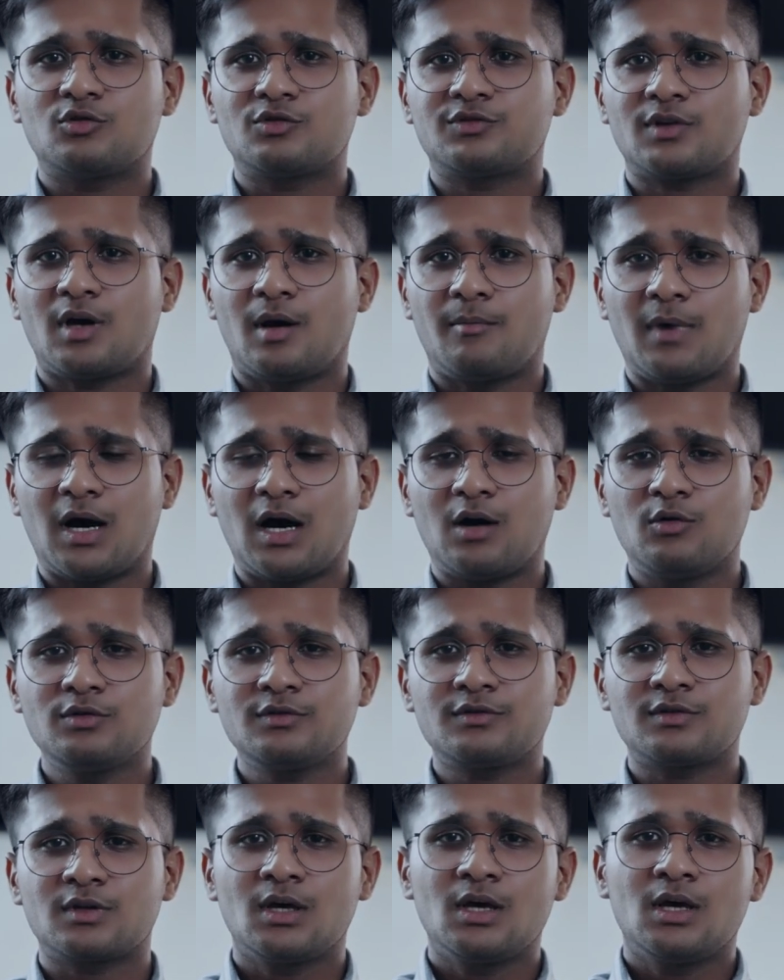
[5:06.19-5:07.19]
those
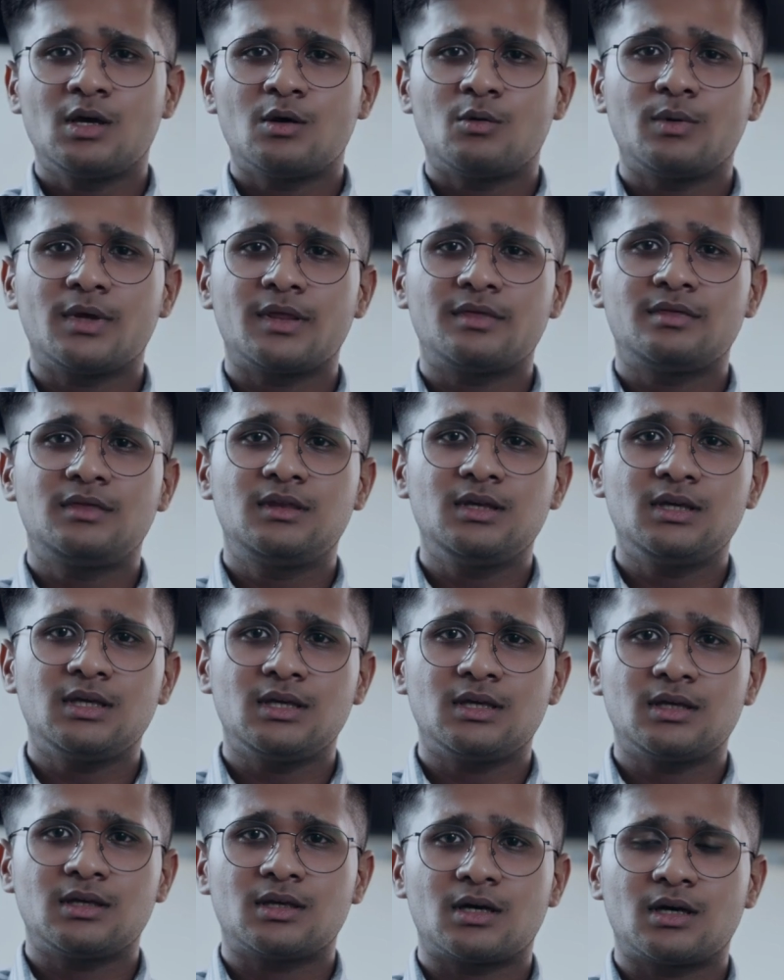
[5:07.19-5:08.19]
amounts with
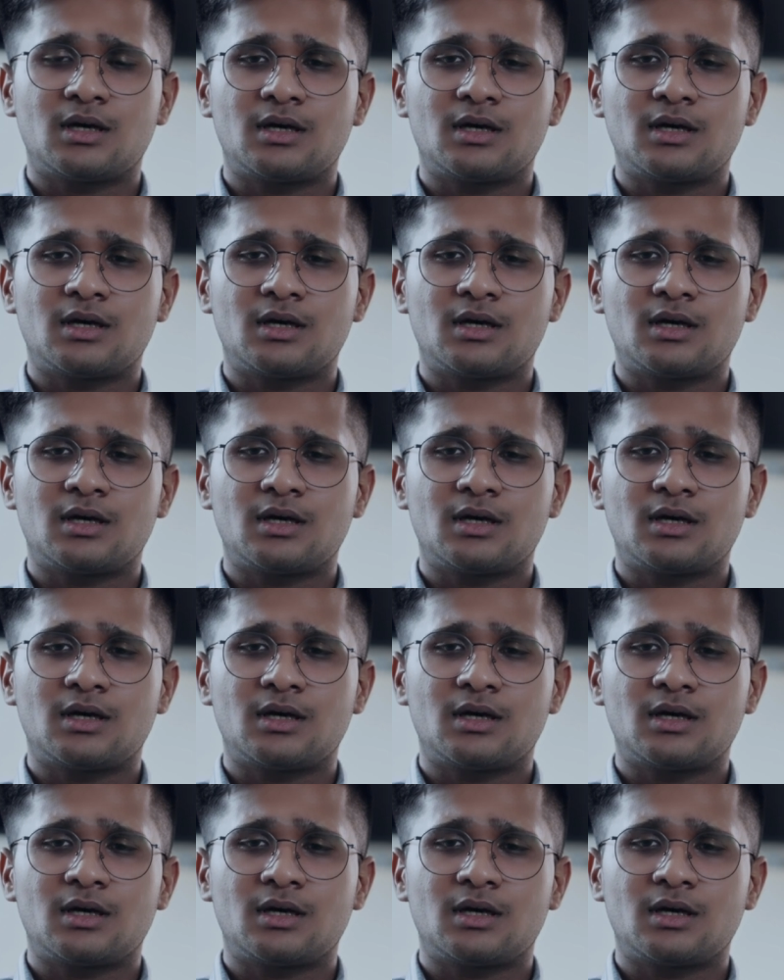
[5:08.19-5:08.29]
the